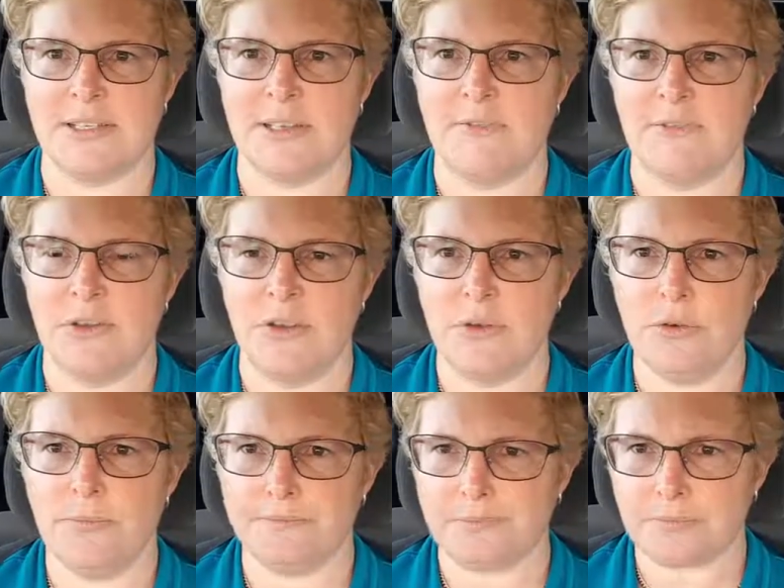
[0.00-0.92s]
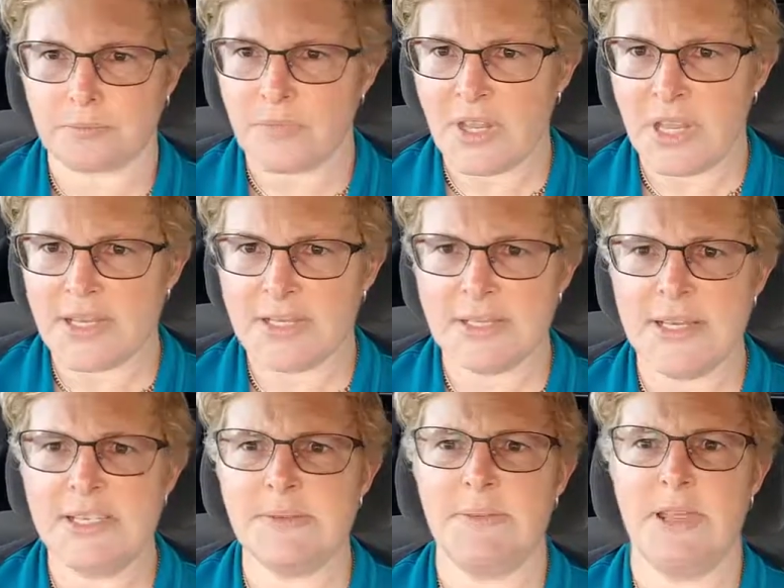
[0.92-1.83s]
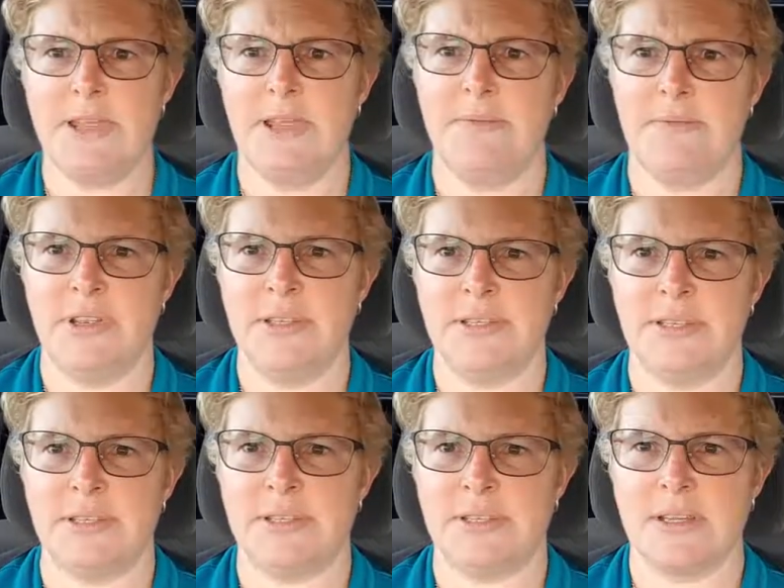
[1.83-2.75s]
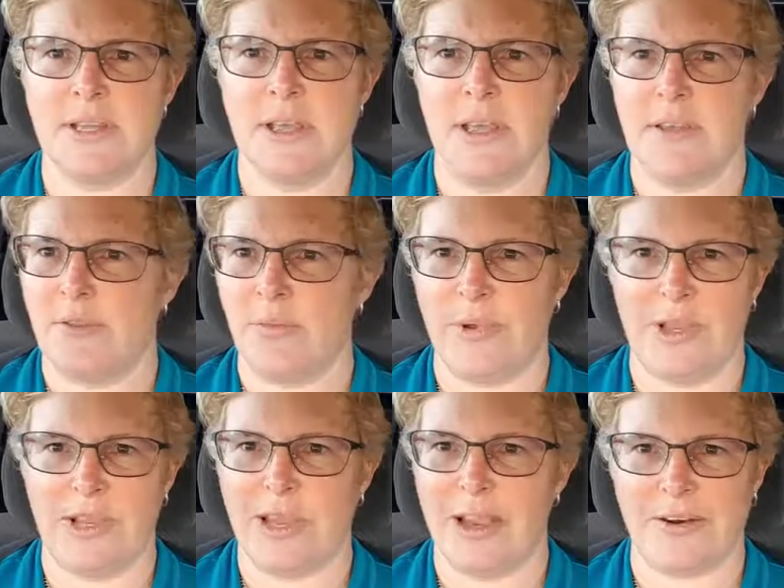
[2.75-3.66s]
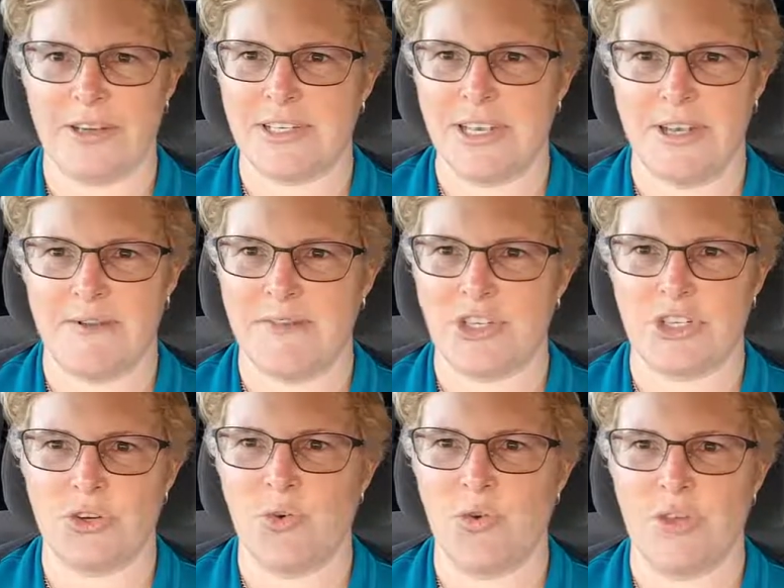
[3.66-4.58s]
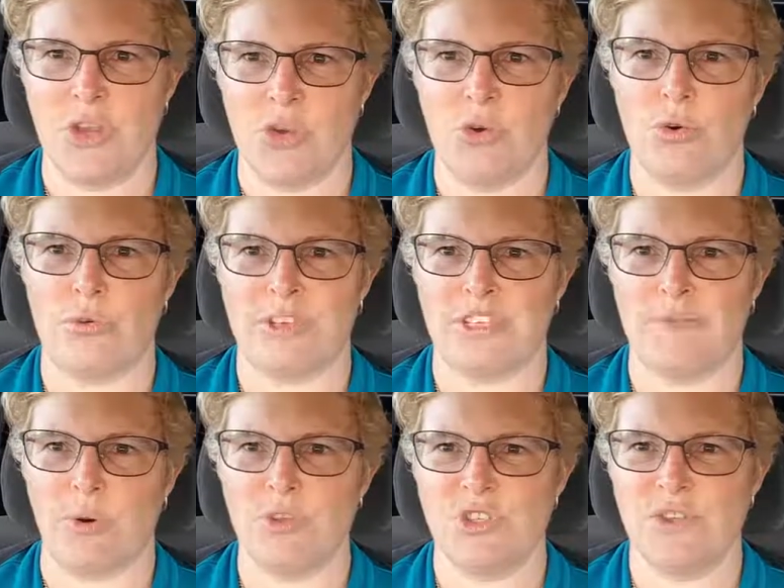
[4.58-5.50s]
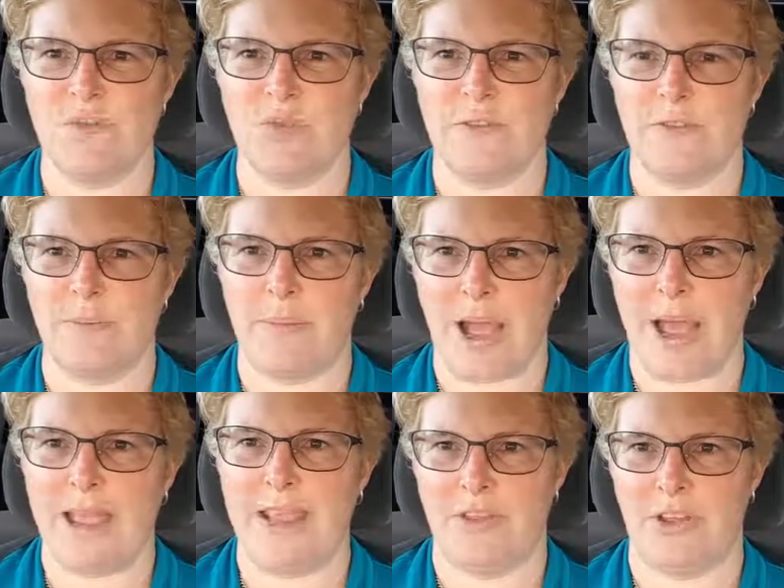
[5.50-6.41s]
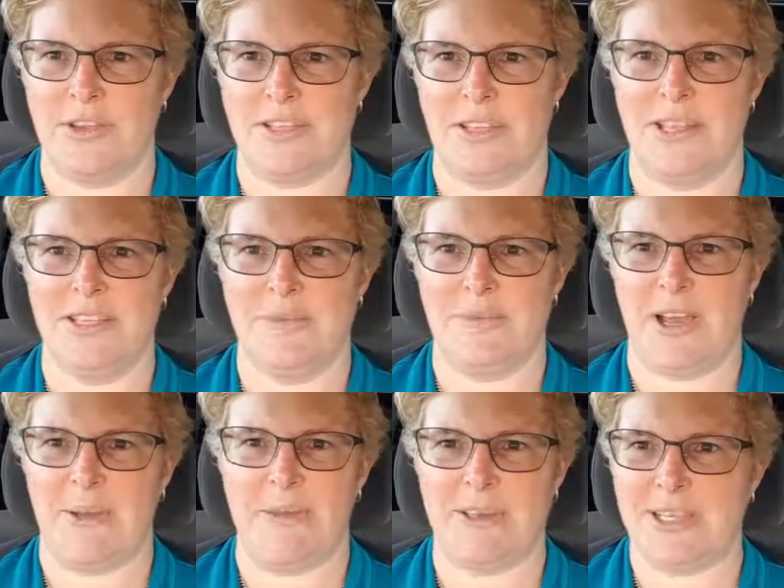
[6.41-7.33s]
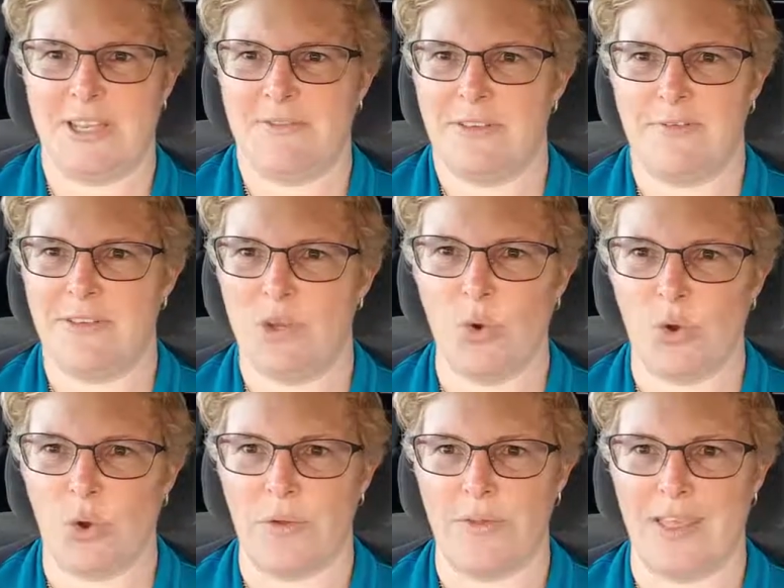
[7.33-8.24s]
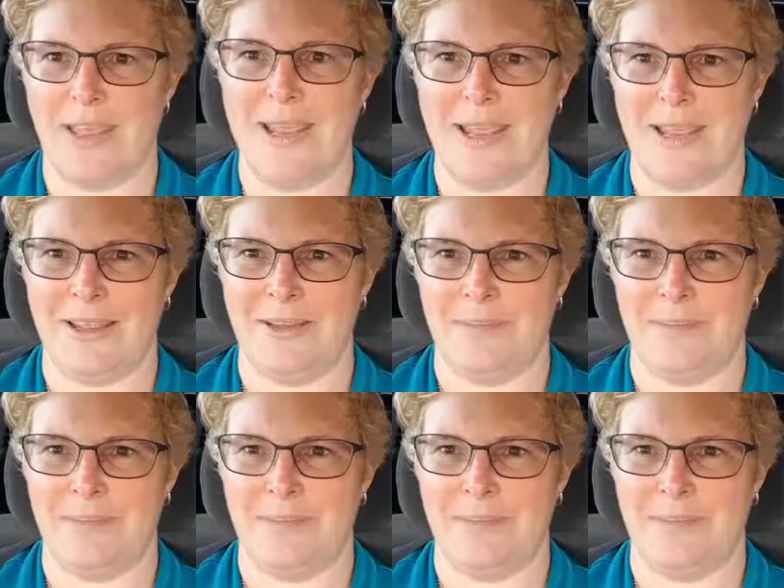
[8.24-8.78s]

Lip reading: And if you cease being in business, there'll be a guarantee for sure that you're responsible for paying those lease payments even if you're not there.